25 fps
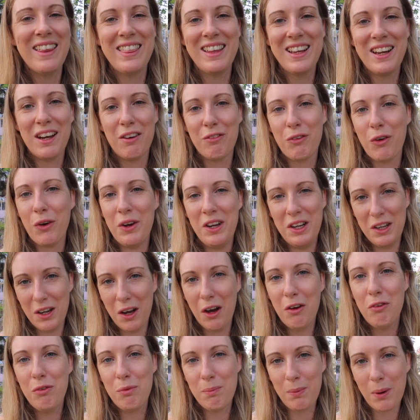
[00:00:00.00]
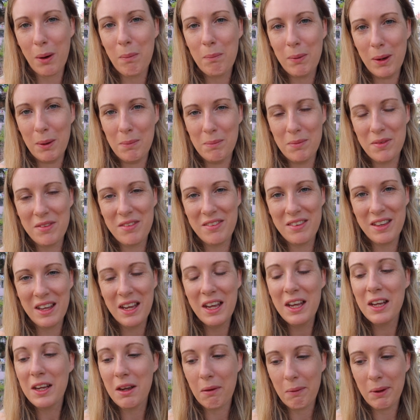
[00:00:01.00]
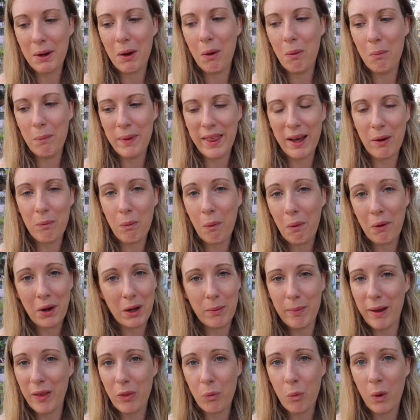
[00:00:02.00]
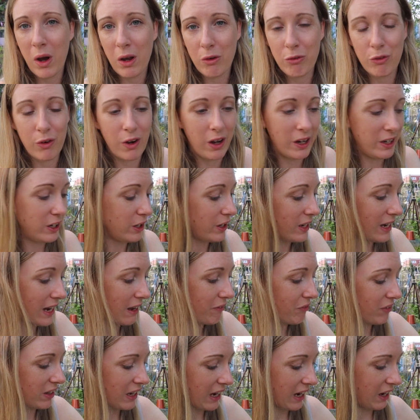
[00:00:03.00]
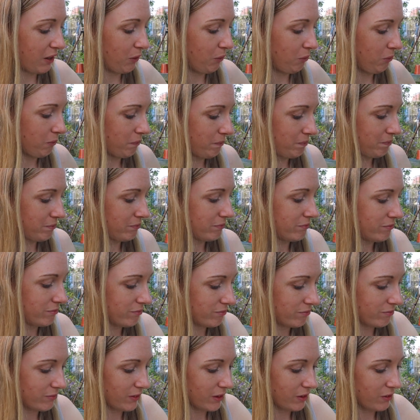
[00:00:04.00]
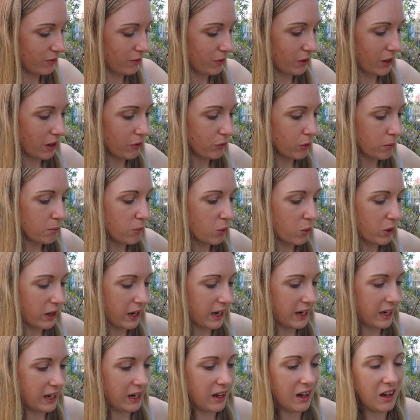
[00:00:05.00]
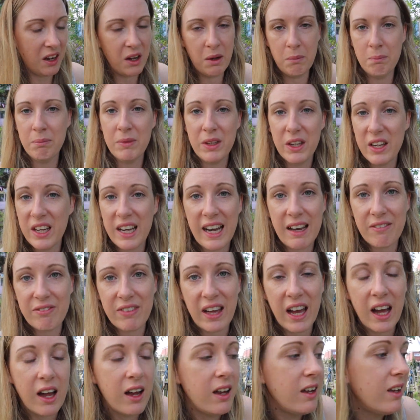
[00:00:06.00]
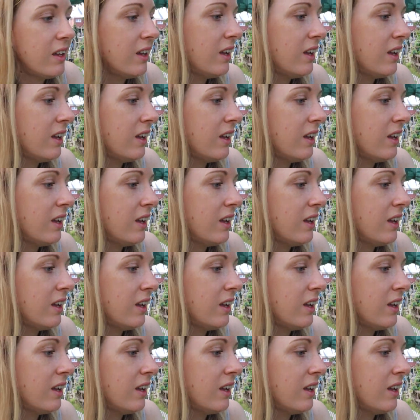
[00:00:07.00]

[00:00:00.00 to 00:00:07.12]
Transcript: I think I've got enough problems going on without worrying about the white fly. You can have the kale. Sorry, I've got more kale at home. You can have that.